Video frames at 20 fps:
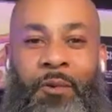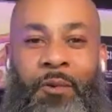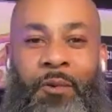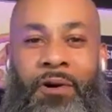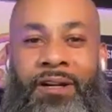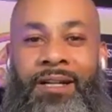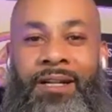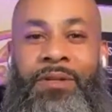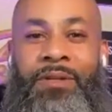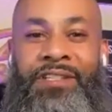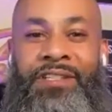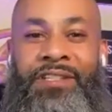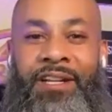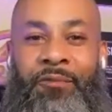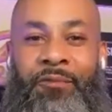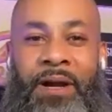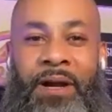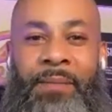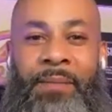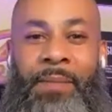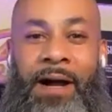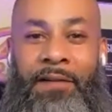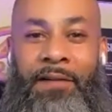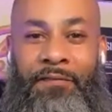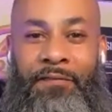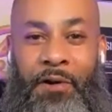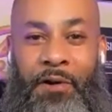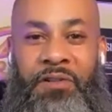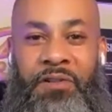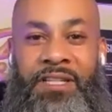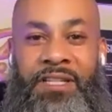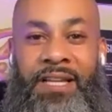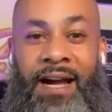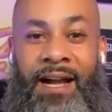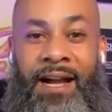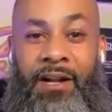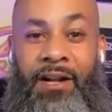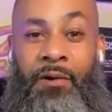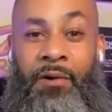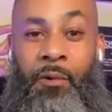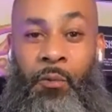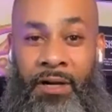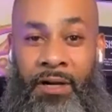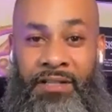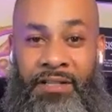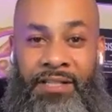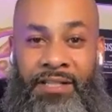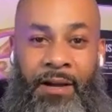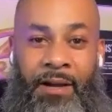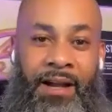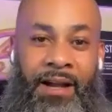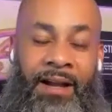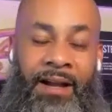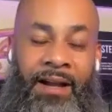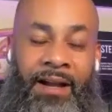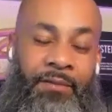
are 100% right. My first hire, once I